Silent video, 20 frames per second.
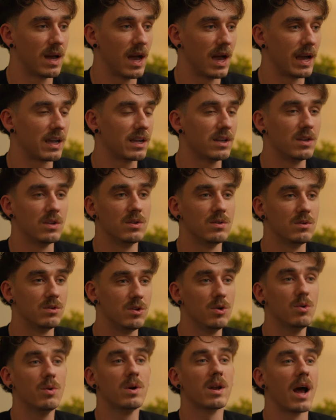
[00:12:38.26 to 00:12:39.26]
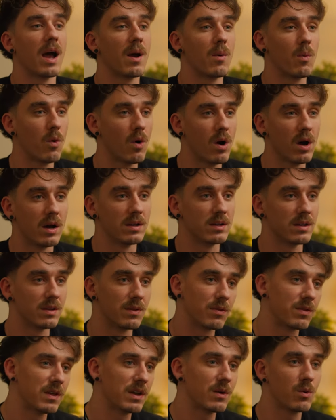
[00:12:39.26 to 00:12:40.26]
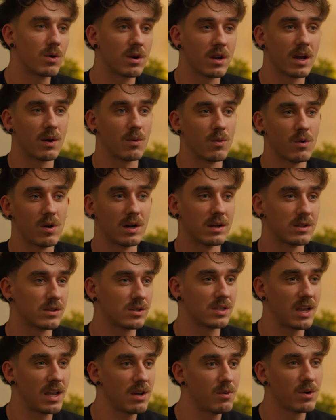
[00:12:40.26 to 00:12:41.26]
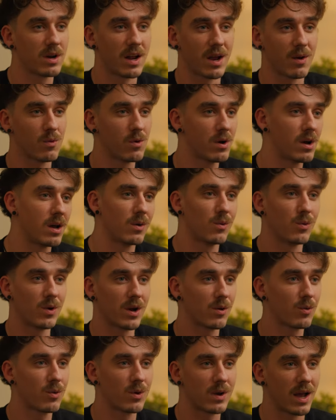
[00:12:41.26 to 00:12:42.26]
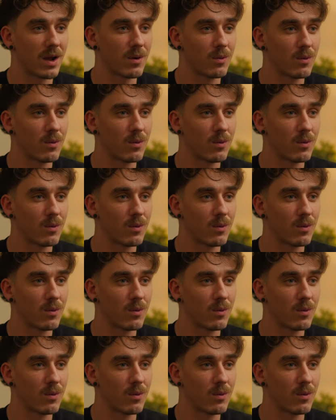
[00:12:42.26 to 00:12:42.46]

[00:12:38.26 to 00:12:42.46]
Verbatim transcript: I can do what I want and think what I want, say what I want, wear what I